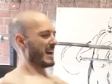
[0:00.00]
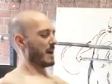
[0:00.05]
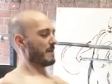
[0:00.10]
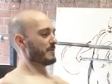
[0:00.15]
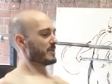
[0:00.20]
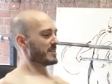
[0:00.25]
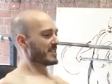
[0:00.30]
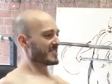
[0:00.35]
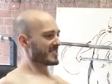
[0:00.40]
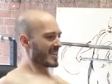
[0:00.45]

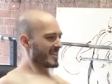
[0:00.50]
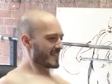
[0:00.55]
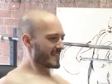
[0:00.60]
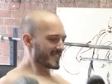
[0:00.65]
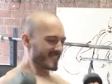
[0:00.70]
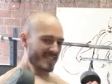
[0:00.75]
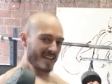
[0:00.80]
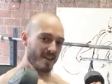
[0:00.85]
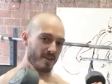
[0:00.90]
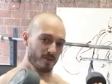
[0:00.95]
I'm gonna take
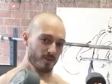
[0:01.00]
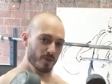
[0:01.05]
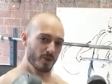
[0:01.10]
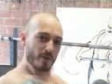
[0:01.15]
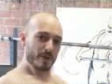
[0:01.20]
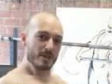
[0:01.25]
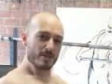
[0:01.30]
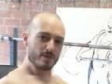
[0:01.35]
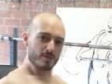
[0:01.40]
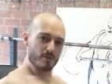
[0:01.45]
this set all
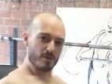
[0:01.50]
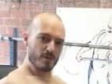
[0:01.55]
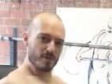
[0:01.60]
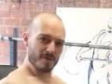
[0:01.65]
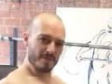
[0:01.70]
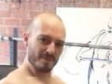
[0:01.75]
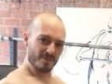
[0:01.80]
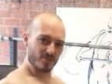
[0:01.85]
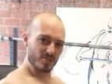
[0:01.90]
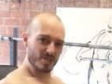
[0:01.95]
the way
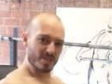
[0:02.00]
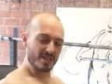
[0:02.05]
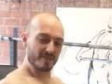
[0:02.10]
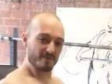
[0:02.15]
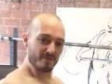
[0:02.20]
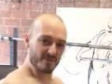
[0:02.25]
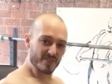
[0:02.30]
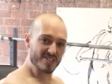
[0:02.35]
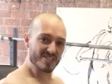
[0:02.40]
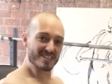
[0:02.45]
through so you
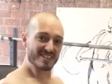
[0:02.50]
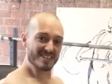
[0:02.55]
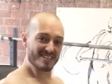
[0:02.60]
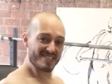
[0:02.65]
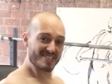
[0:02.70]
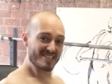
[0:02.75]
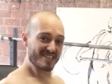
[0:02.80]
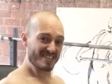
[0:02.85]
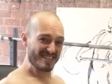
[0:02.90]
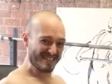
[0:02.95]
can physically
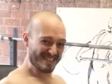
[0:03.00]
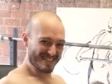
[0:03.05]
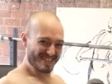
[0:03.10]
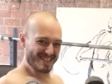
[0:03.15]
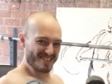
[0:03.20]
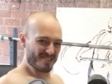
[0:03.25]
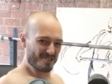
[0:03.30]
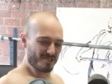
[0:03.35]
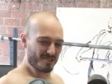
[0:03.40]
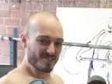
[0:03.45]
see
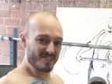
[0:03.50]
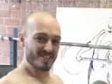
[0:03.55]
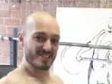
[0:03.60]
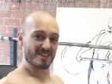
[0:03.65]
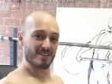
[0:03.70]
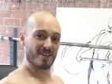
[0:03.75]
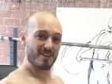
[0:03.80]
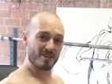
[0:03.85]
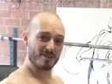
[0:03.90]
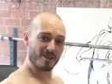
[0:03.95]
that it
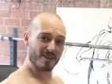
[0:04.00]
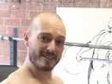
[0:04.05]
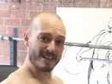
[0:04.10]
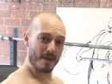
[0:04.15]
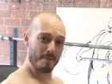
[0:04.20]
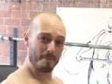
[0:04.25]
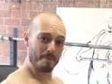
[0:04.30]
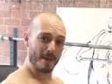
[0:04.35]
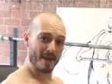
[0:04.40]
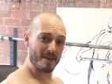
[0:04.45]
causes a lot of
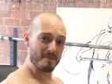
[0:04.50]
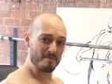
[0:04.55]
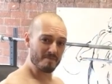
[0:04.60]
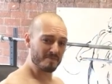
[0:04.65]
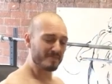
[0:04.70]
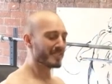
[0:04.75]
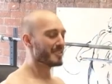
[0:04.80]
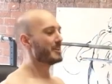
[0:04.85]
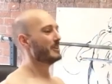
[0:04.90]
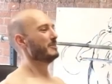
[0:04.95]
goddamn
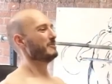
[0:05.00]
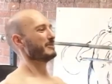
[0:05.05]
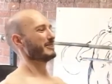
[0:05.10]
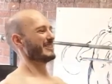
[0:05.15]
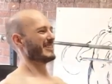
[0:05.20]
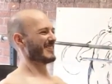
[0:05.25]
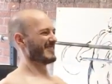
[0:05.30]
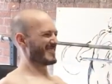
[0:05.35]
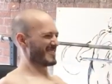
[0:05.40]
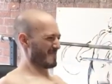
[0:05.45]
pain. We're
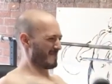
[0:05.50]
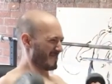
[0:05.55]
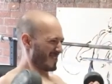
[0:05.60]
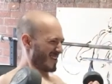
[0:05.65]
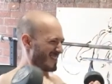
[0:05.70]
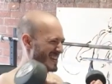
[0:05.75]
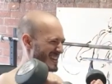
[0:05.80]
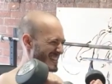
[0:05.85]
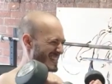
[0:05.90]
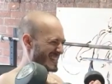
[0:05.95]
gonna go to the
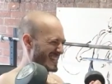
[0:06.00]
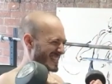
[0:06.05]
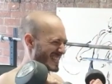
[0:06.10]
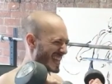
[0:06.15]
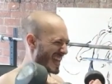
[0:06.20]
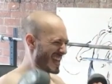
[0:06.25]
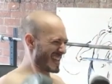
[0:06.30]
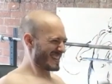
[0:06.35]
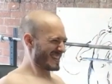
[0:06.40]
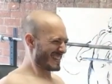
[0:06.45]
far end of the
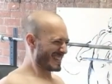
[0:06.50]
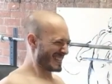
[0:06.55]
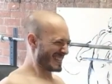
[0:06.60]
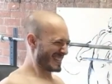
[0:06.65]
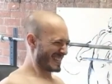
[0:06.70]
set.